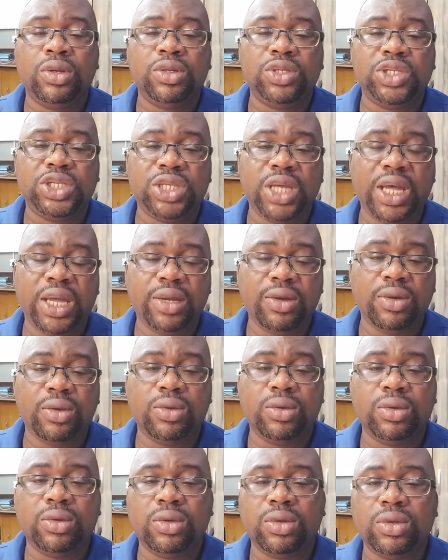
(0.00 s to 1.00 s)
cycle
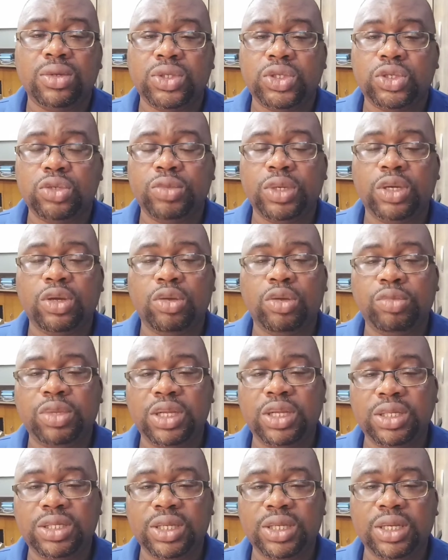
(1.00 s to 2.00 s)
to be
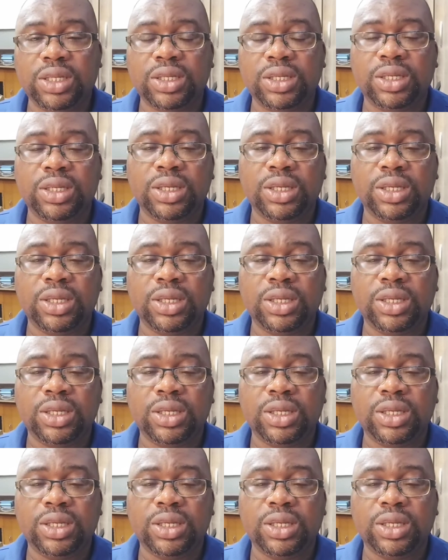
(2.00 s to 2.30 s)
completed